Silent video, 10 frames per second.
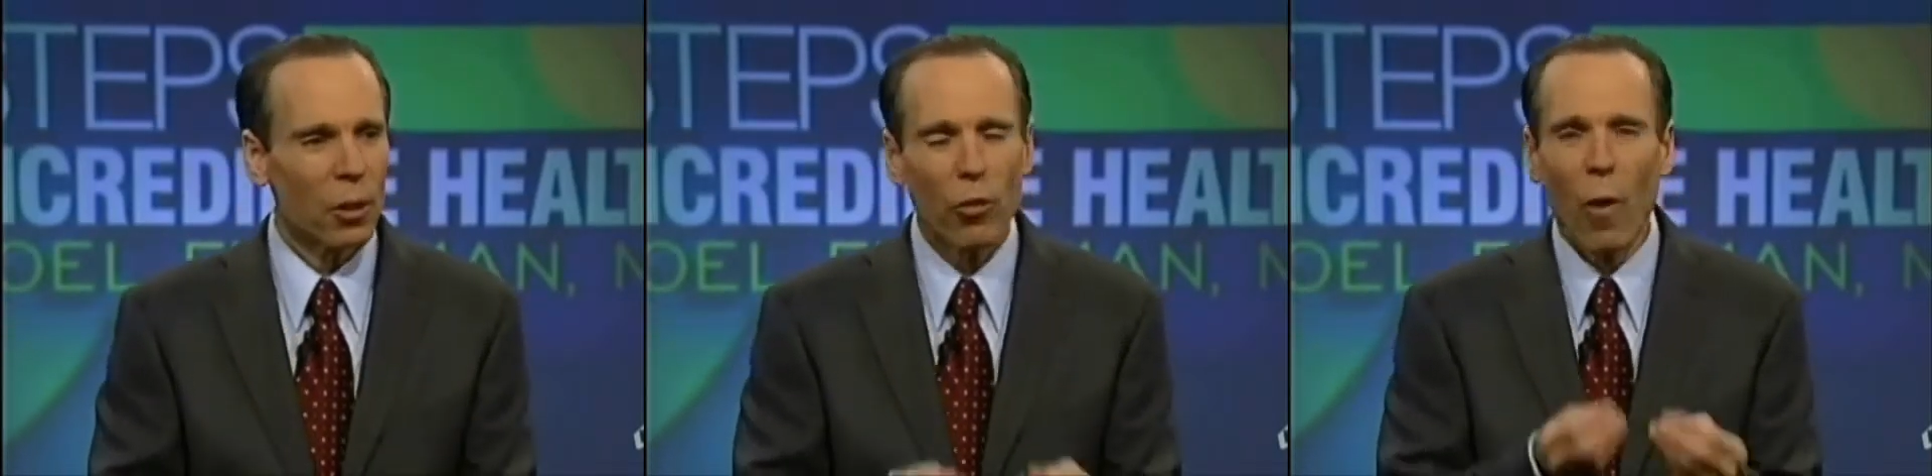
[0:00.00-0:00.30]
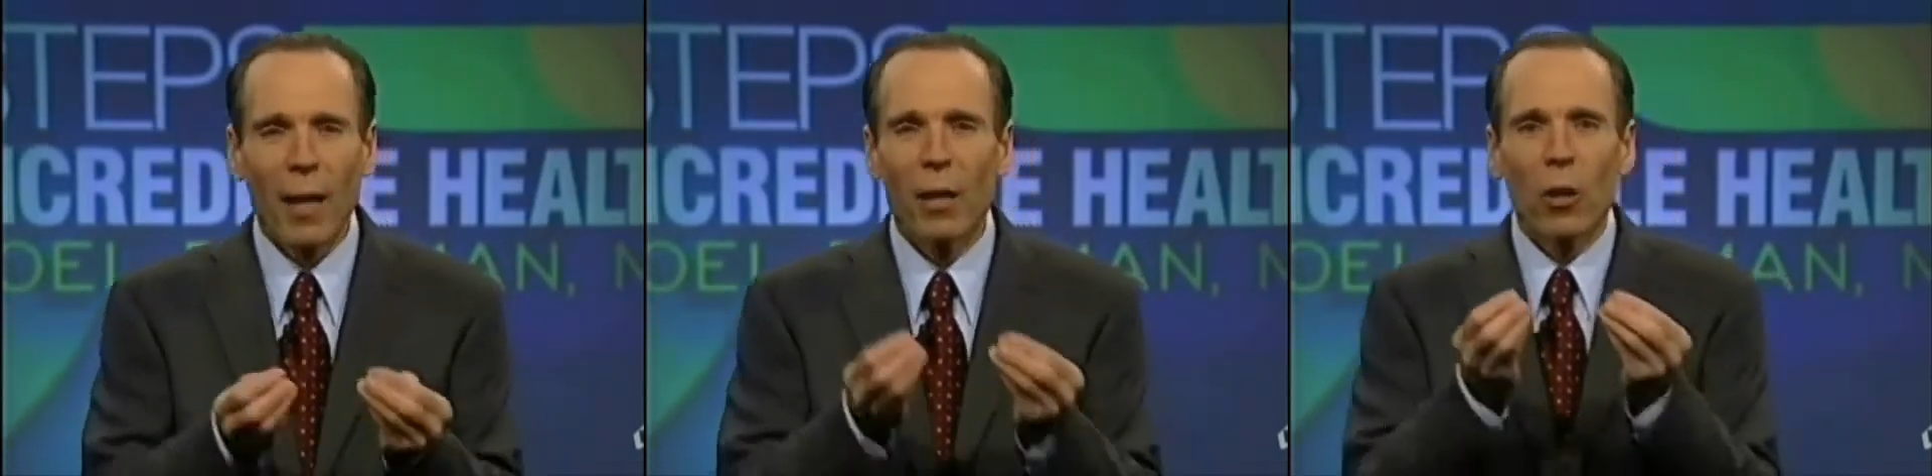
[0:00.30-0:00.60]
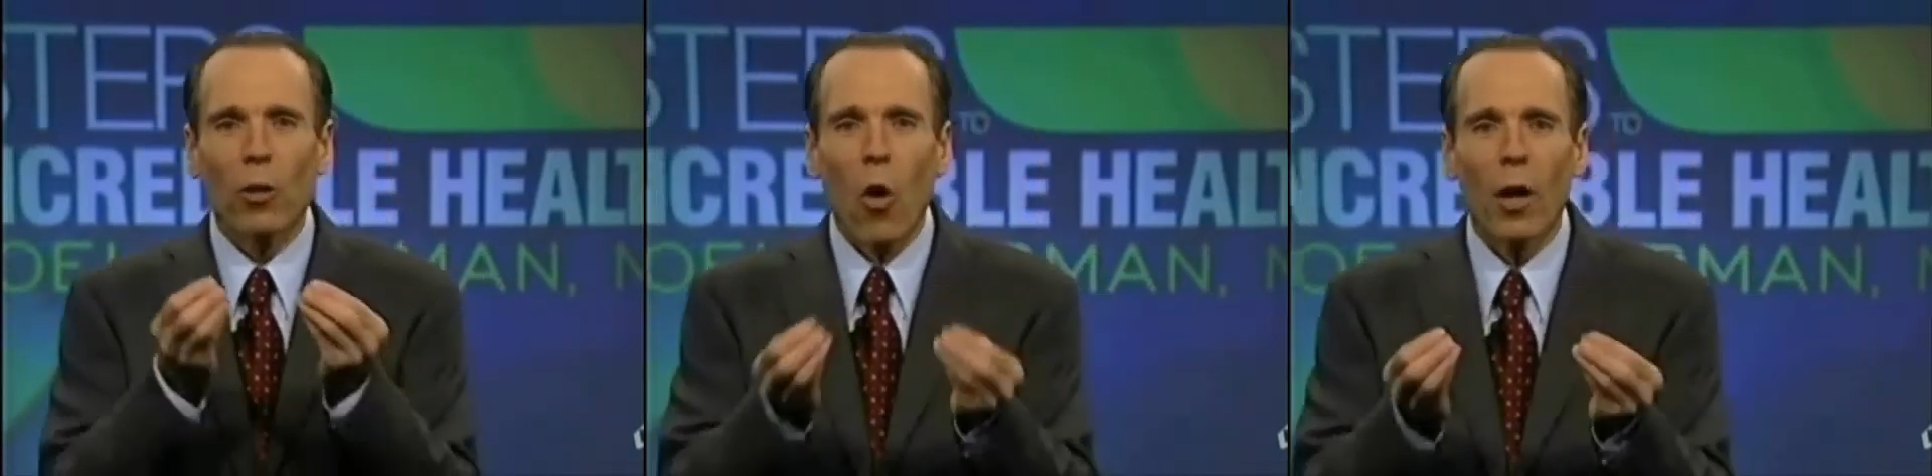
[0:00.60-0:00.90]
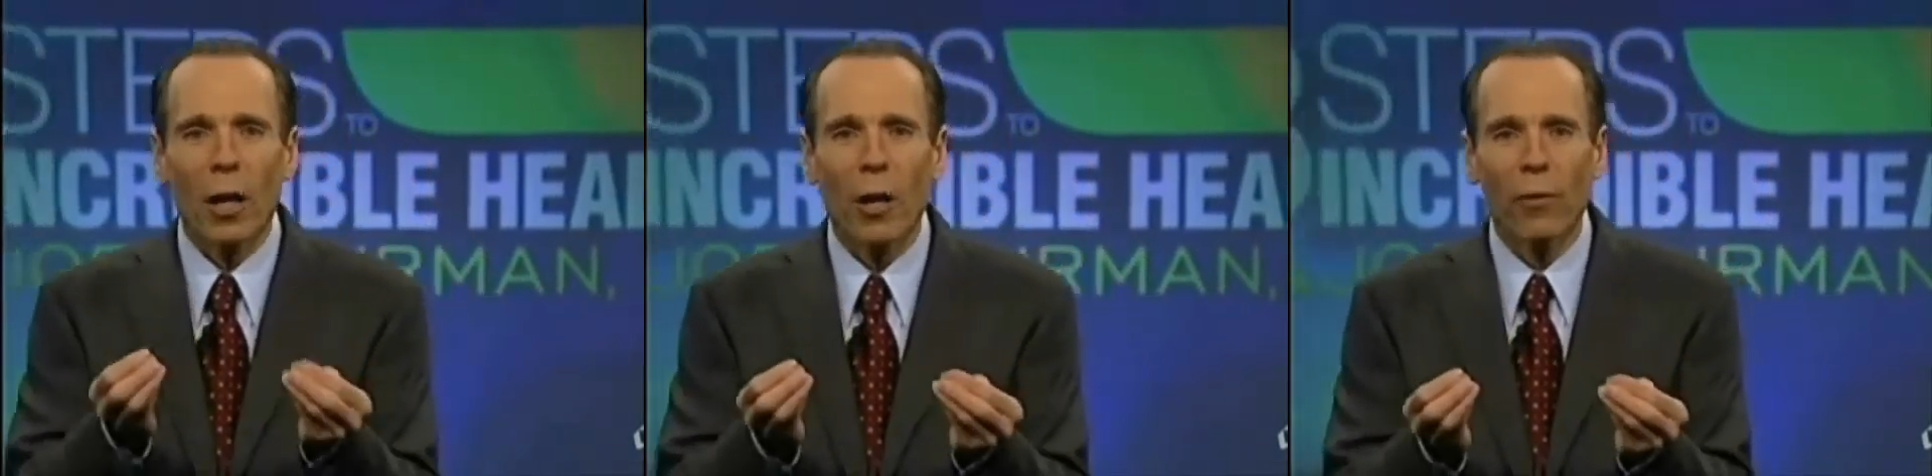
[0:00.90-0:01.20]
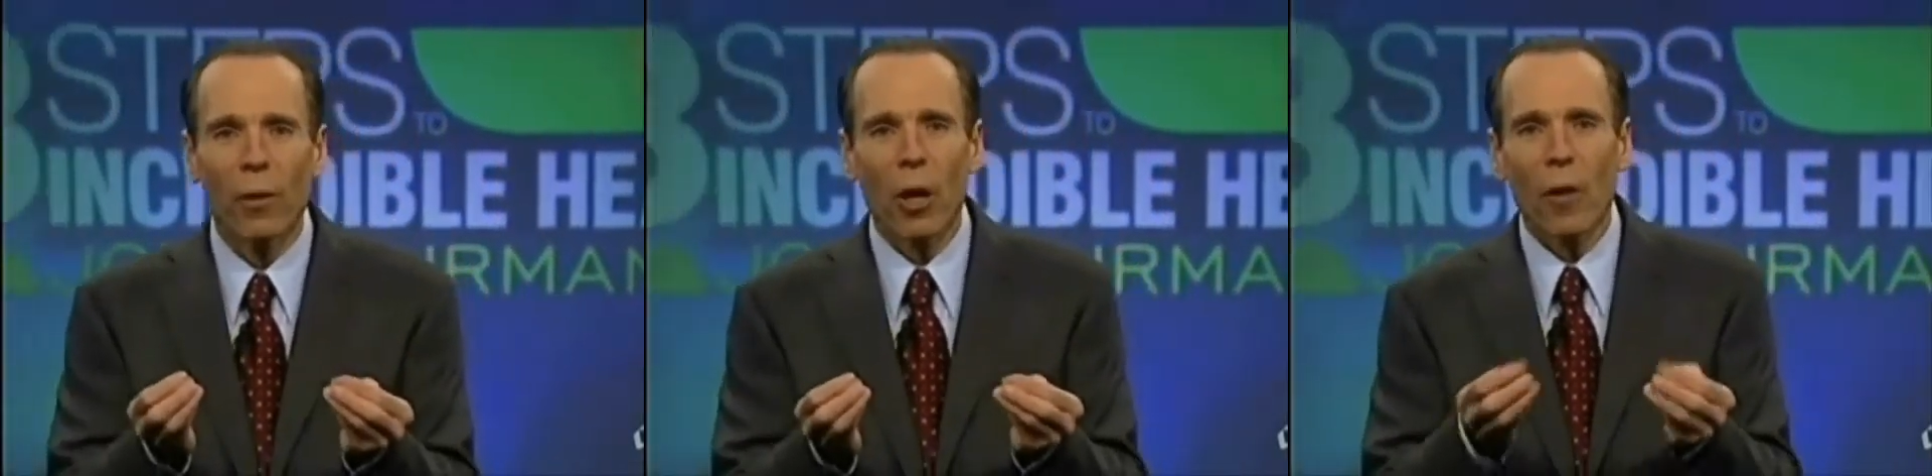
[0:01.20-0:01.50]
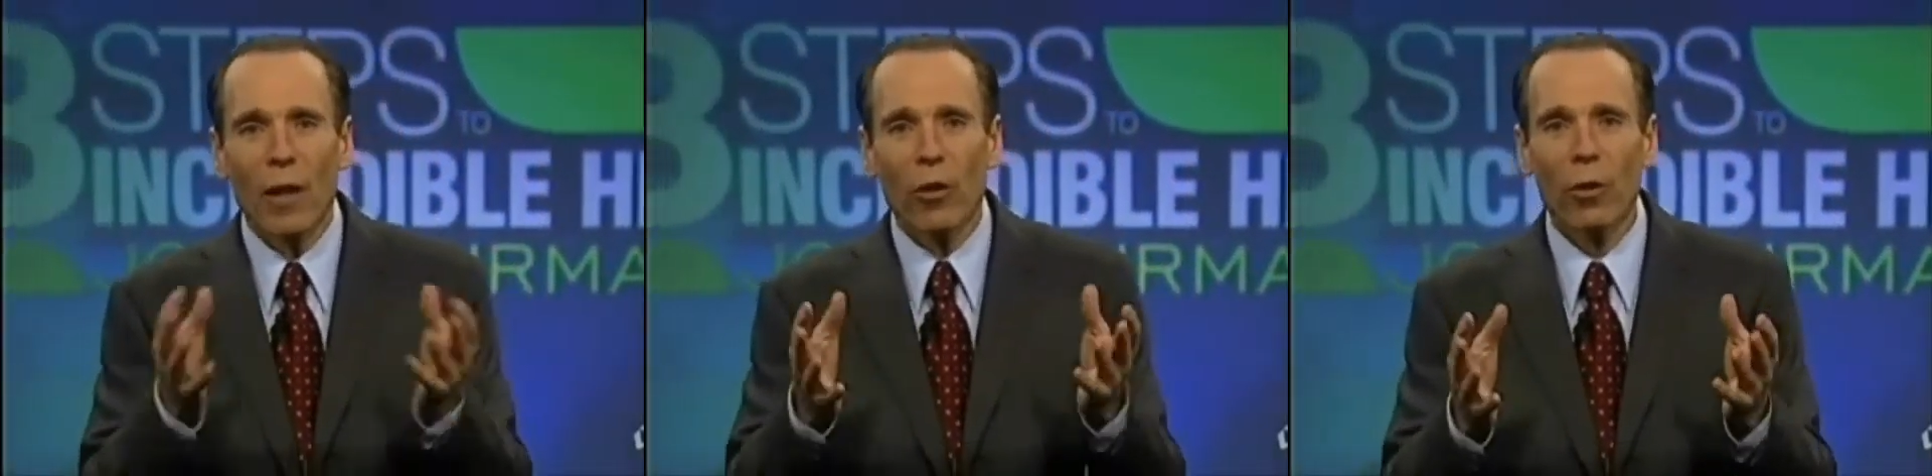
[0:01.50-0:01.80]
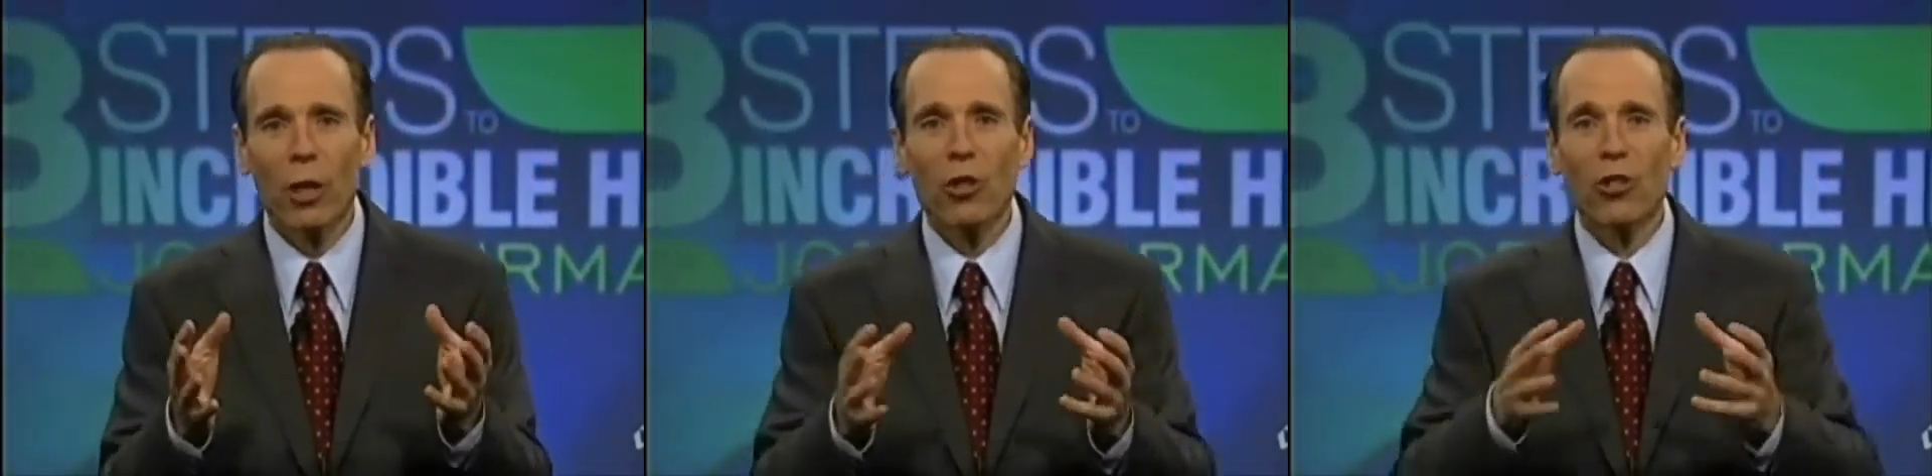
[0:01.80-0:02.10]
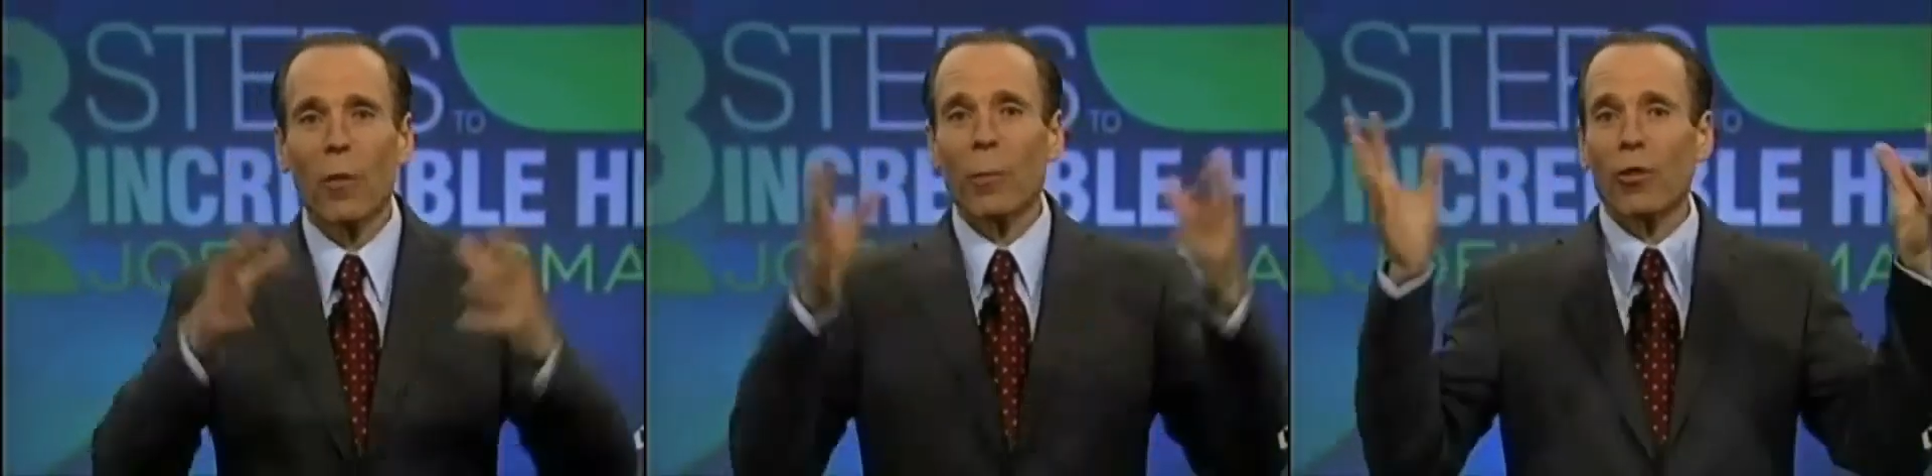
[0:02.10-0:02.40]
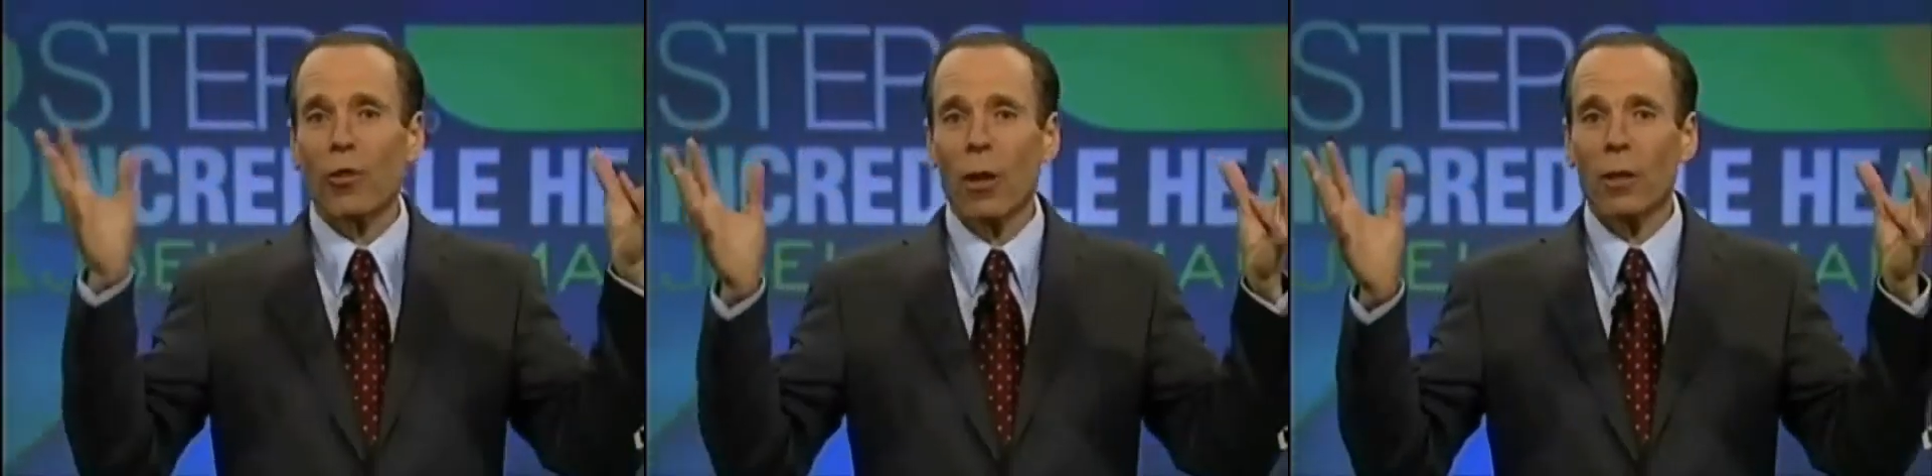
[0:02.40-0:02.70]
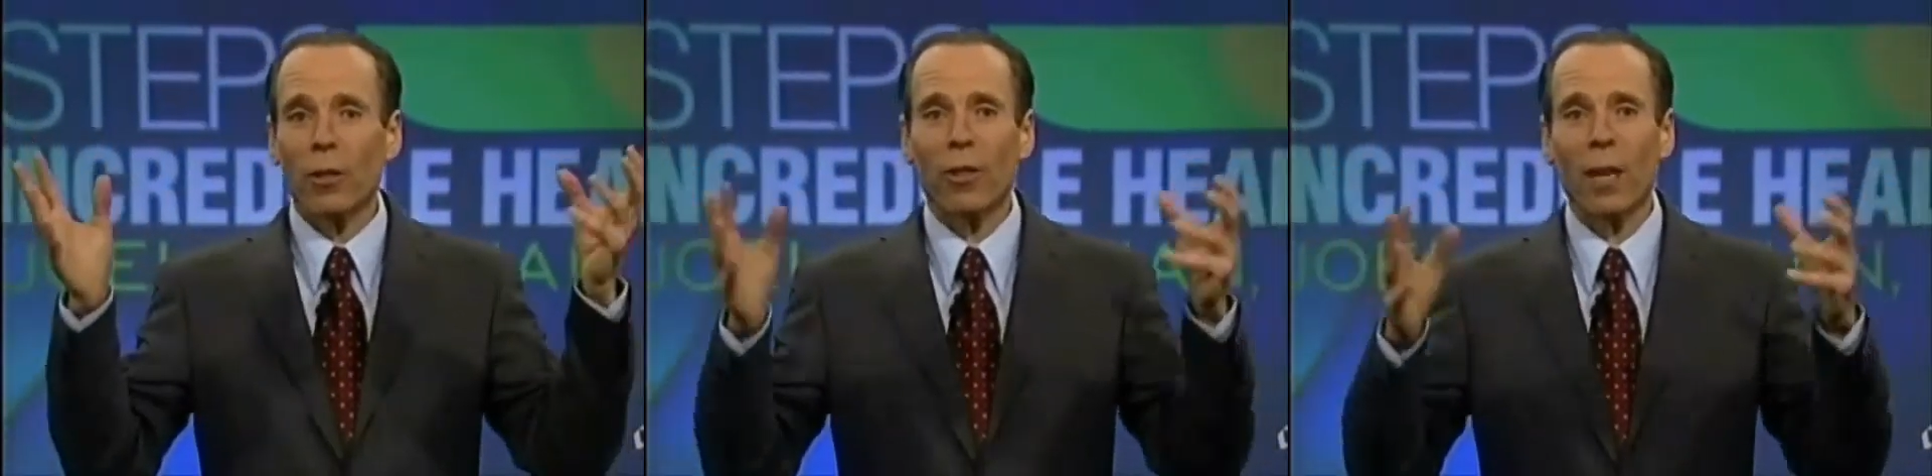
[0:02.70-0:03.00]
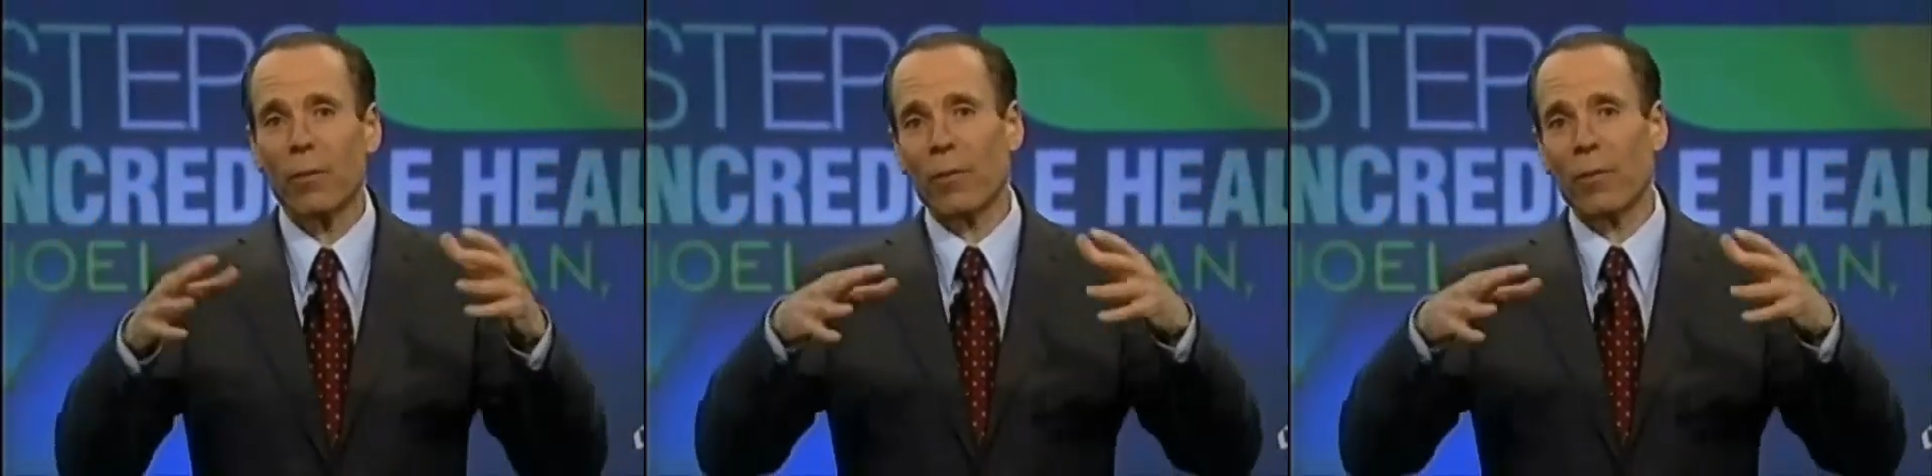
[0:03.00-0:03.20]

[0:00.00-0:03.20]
You tried it long enough, eventually you just give up the struggle and say,